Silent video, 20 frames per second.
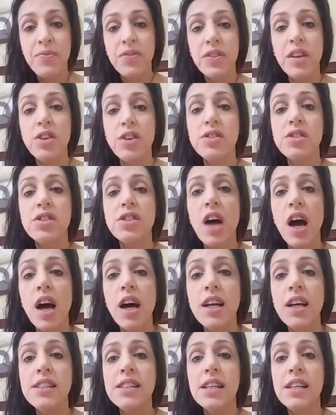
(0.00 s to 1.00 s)
There's
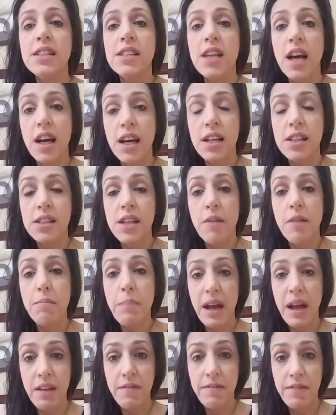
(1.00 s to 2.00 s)
tons and tons of
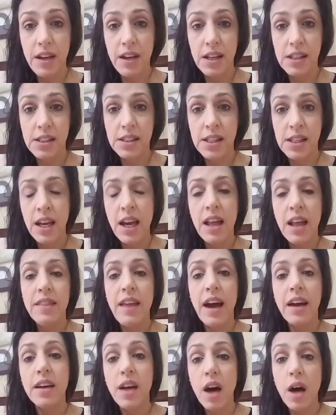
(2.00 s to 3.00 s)
benefits
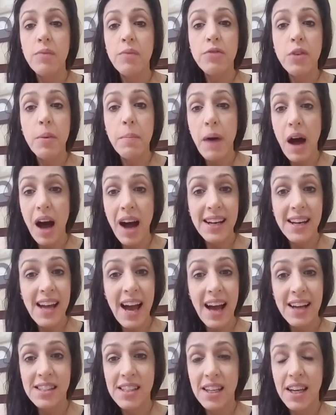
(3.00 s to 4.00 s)
that come from
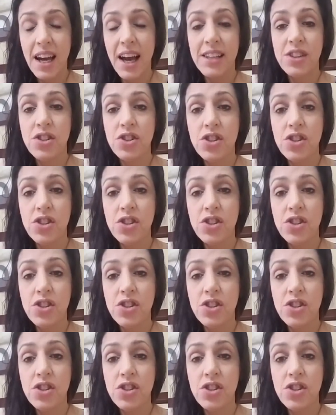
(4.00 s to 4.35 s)
podcasting. I